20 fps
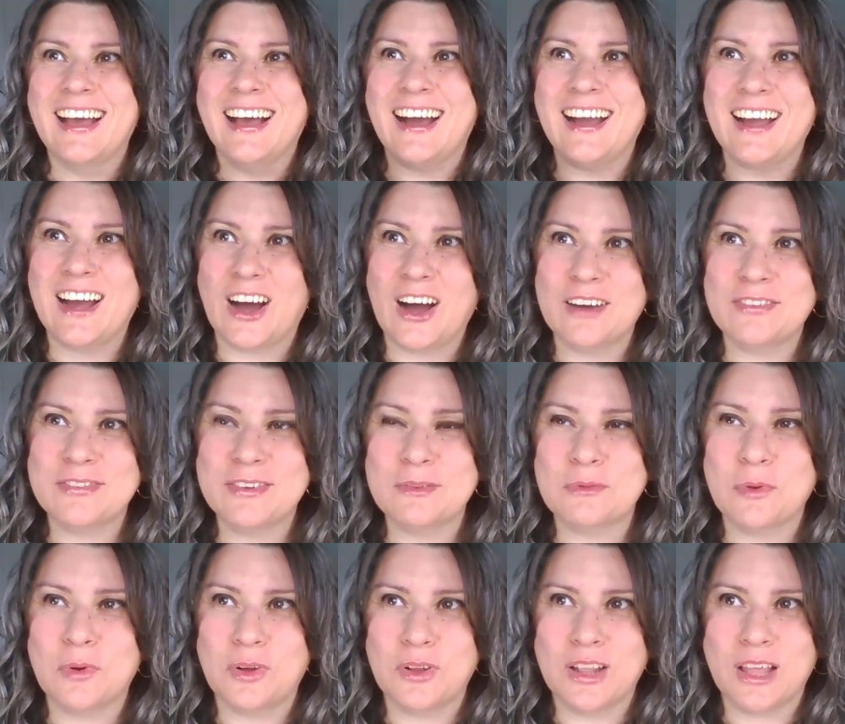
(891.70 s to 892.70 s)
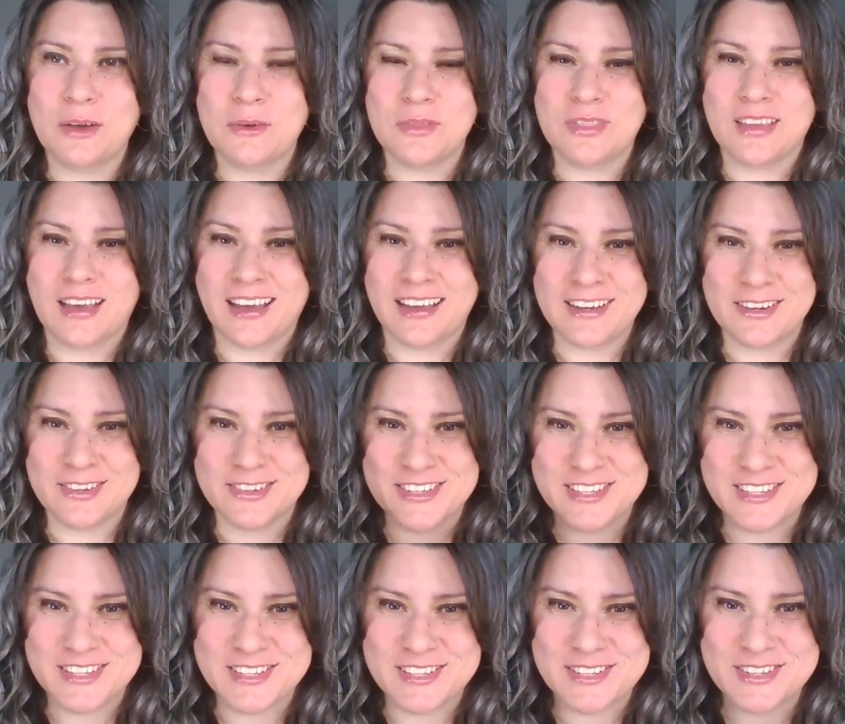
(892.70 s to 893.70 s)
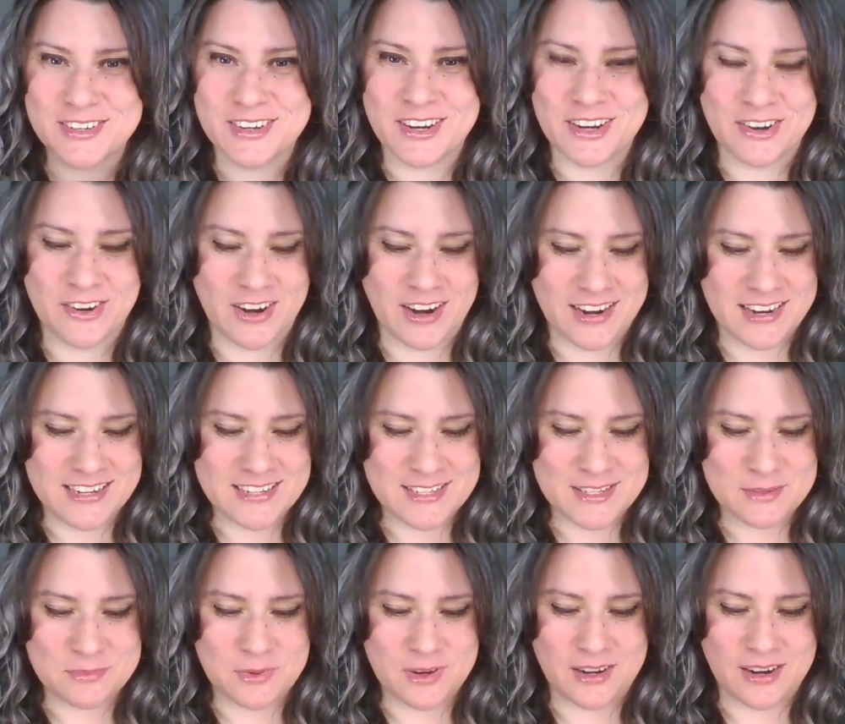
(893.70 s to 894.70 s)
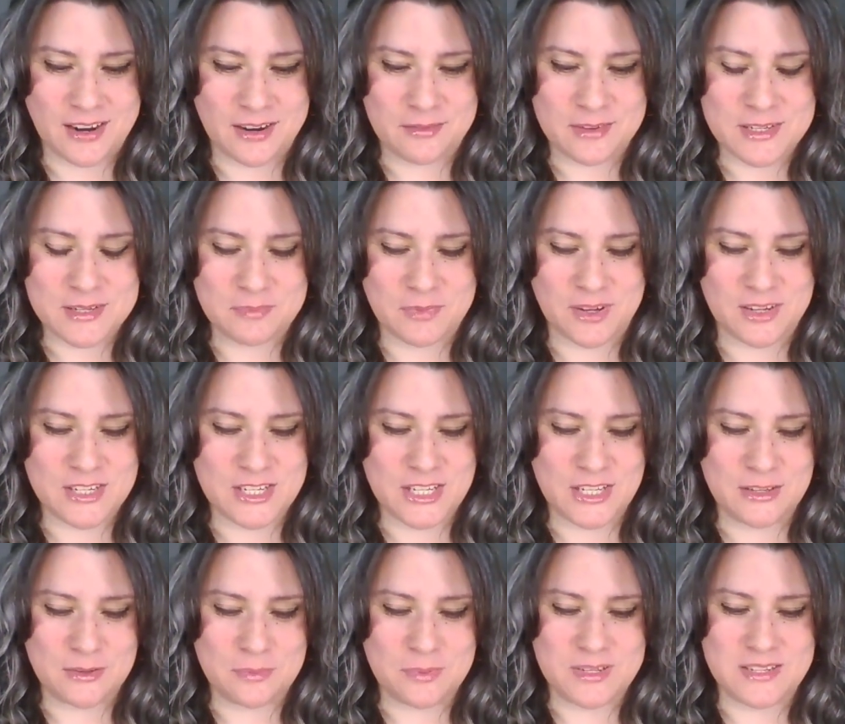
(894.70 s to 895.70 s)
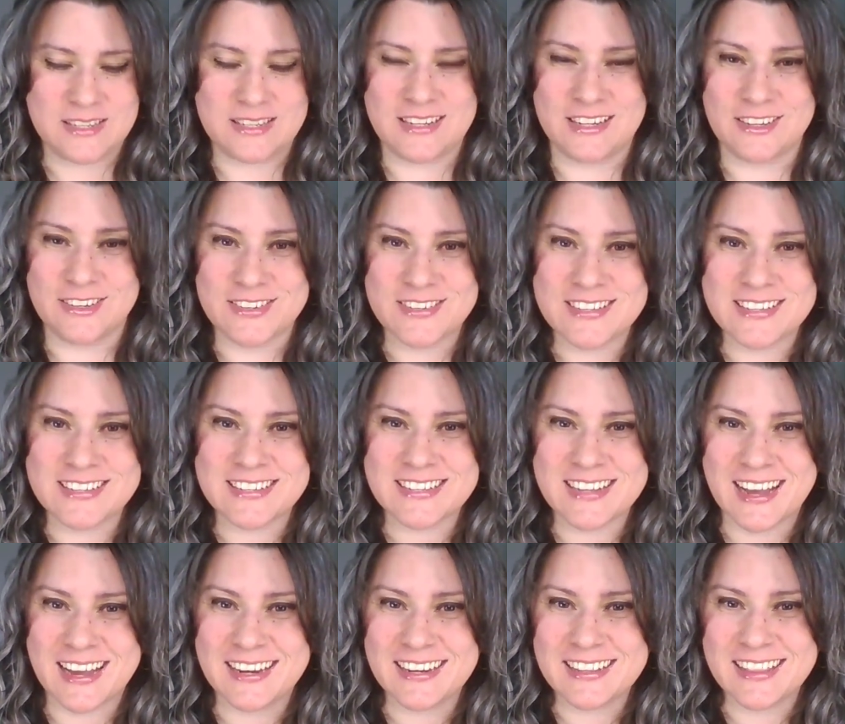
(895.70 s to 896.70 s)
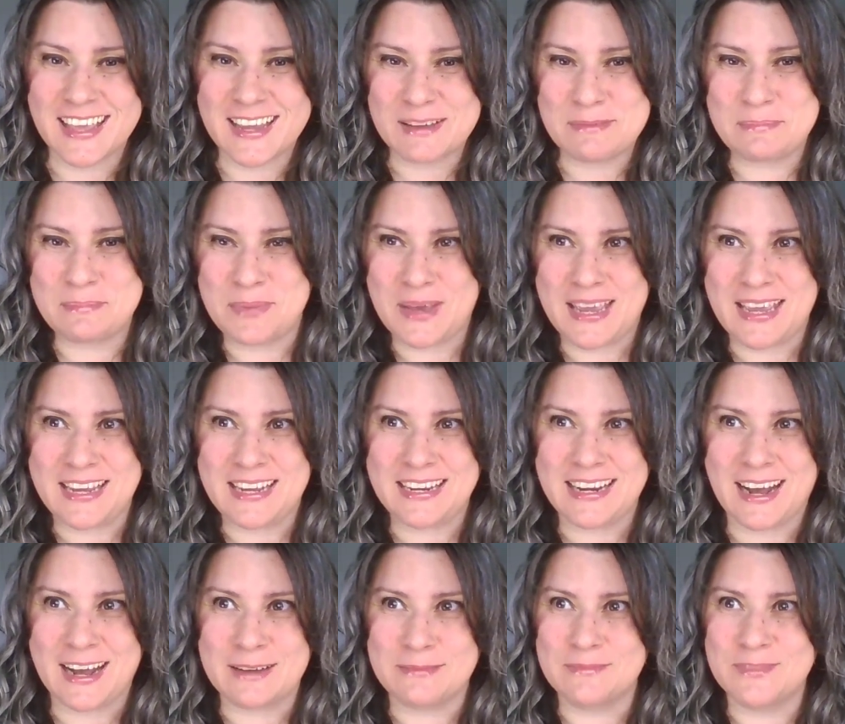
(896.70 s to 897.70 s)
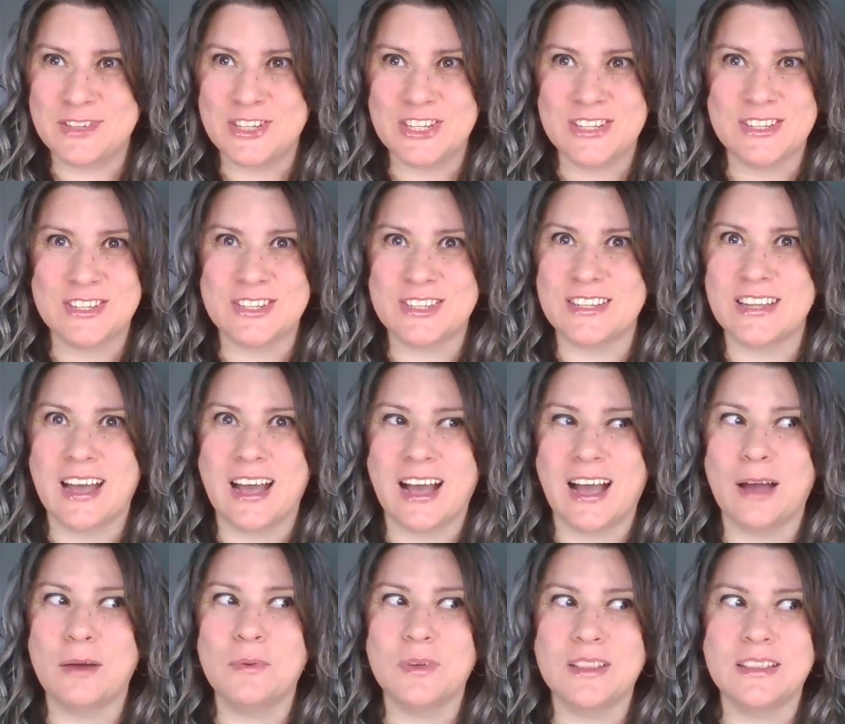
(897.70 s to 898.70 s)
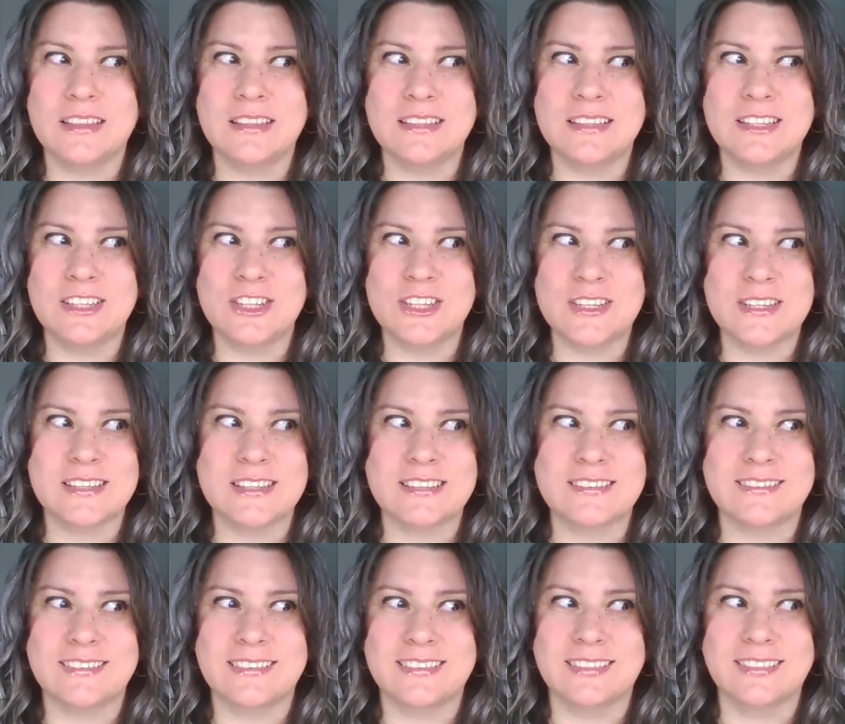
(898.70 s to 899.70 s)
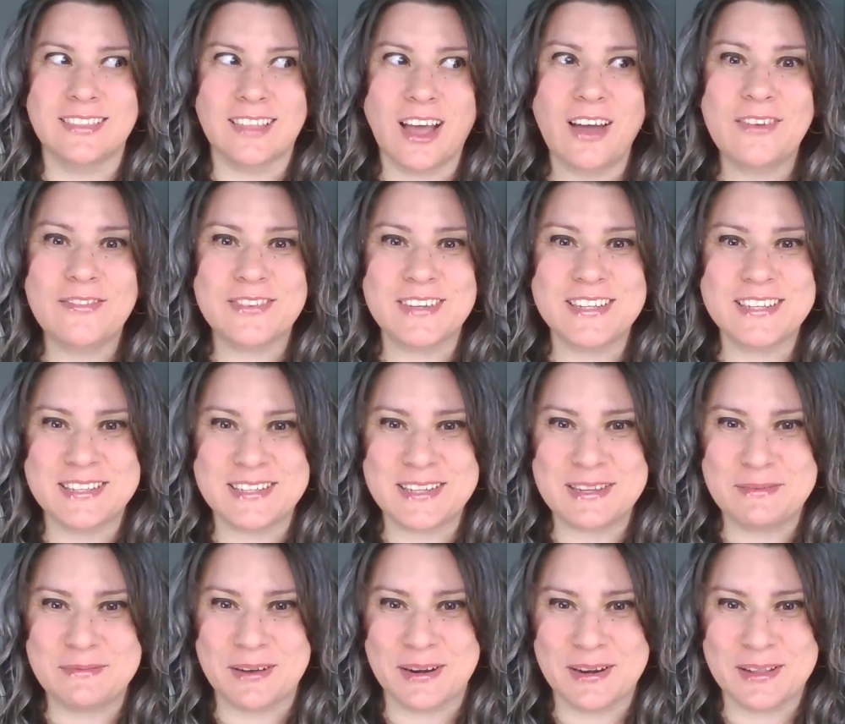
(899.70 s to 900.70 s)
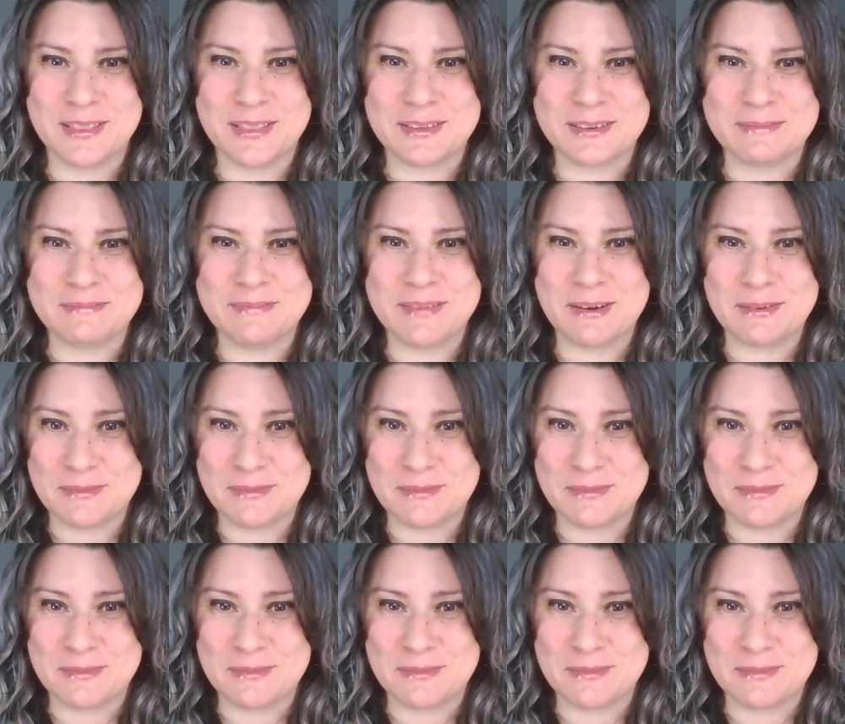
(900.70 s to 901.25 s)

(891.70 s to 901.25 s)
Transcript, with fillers: I often roll out that your sister in Christ when I respond to UPCers is kind of like bait. I'm just, I would just love to see one of them